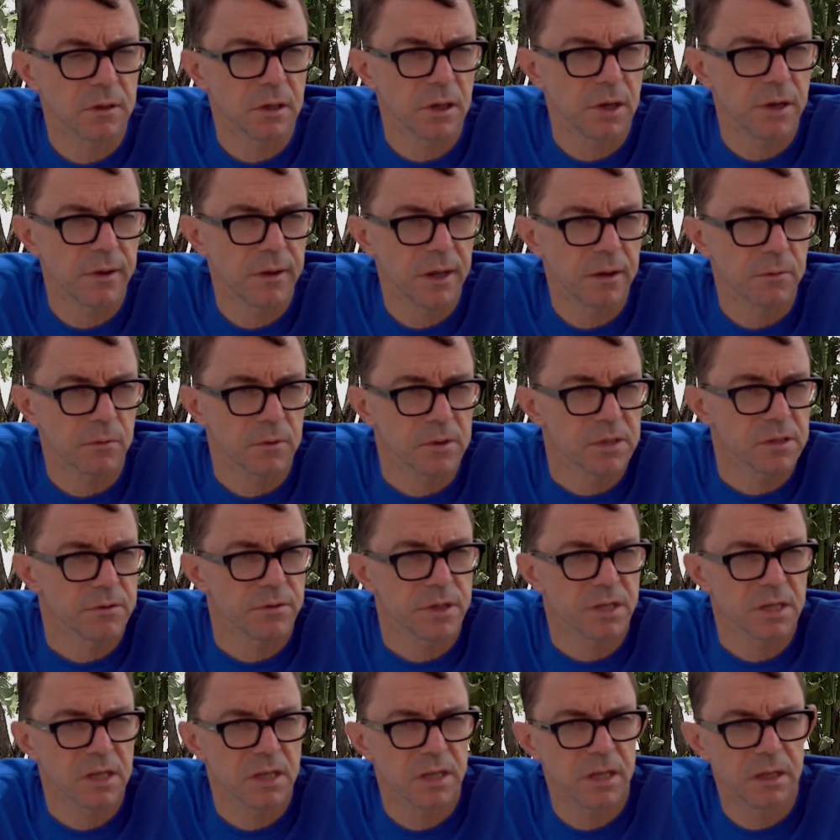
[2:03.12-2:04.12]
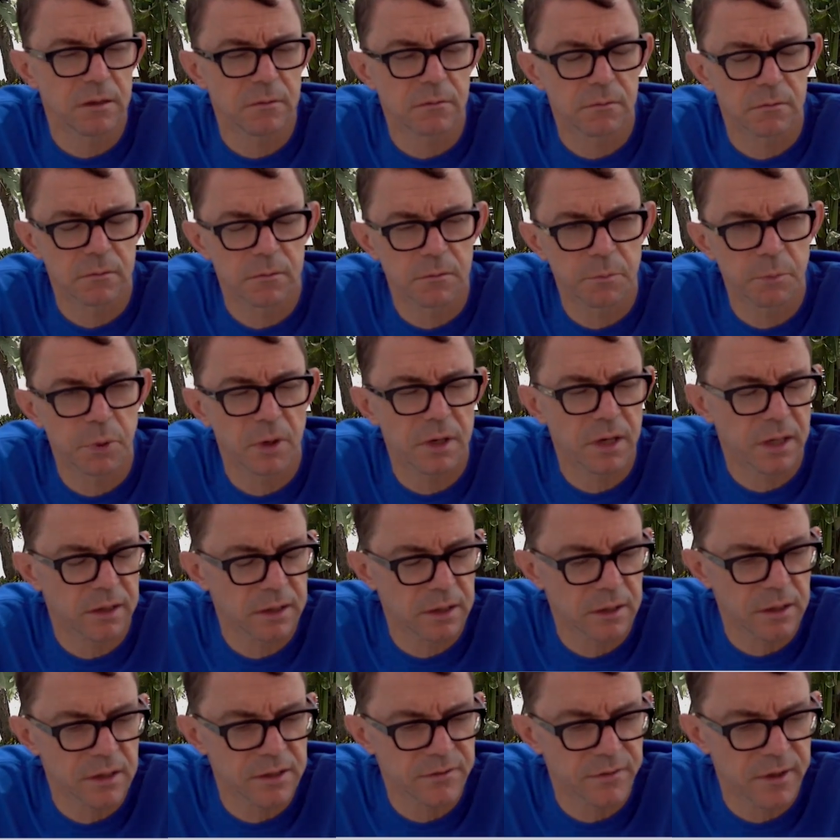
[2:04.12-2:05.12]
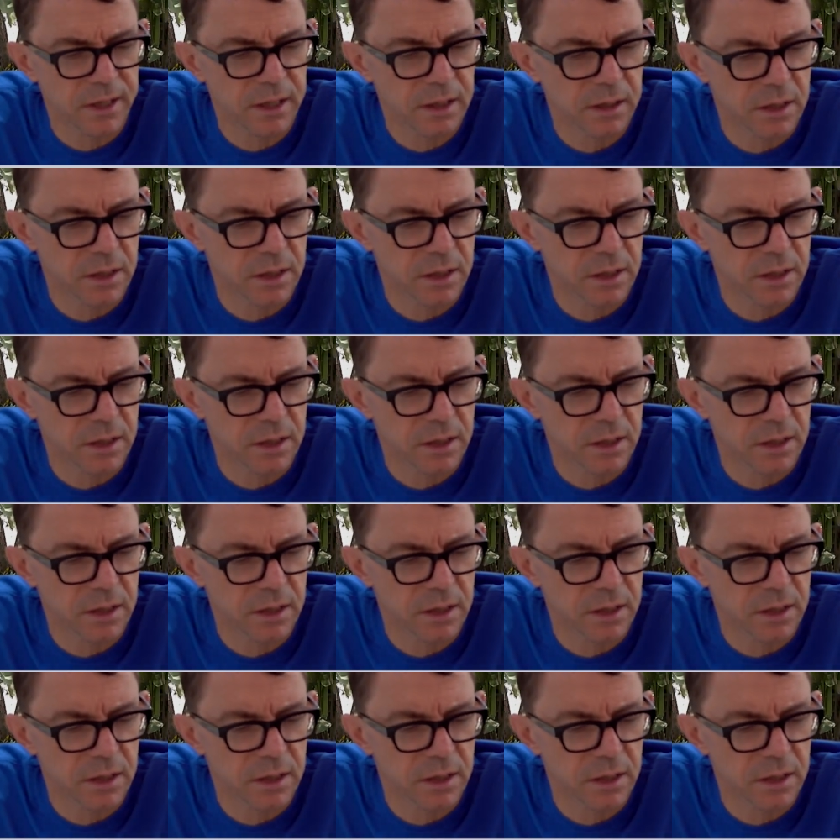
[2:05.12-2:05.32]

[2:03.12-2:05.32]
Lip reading: you know, that was originally a product that I was very